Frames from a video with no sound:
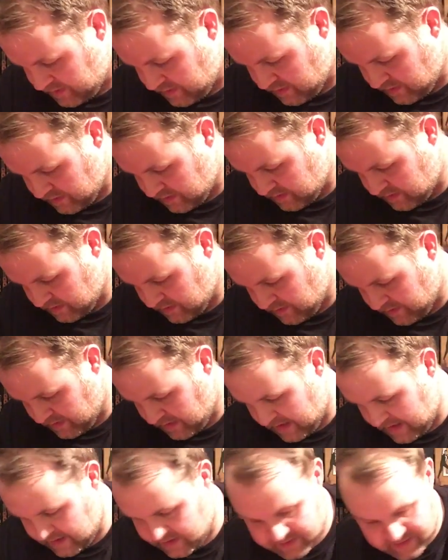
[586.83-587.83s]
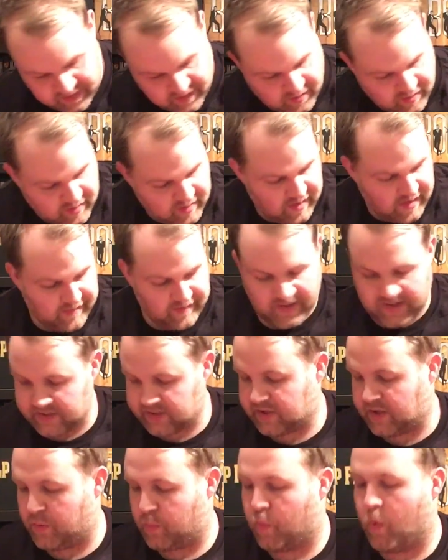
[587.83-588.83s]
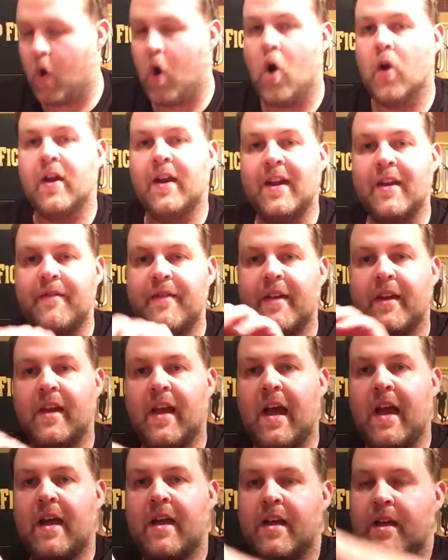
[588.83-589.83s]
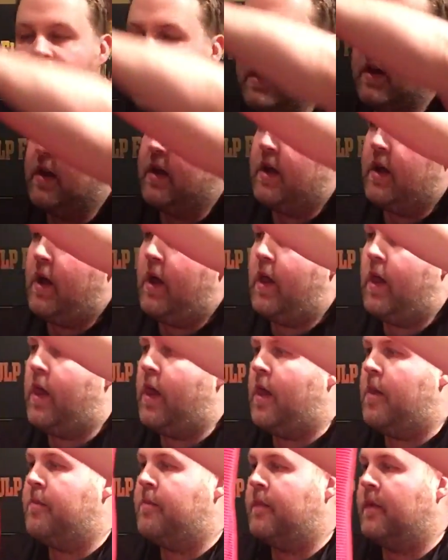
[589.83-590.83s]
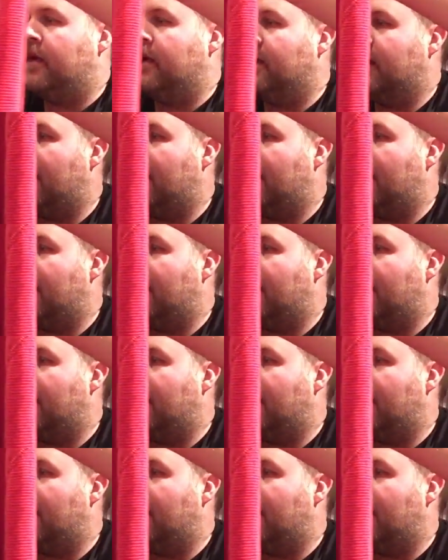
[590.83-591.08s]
still got, got the large sticker on. I haven't actually worn anything yet. Um, but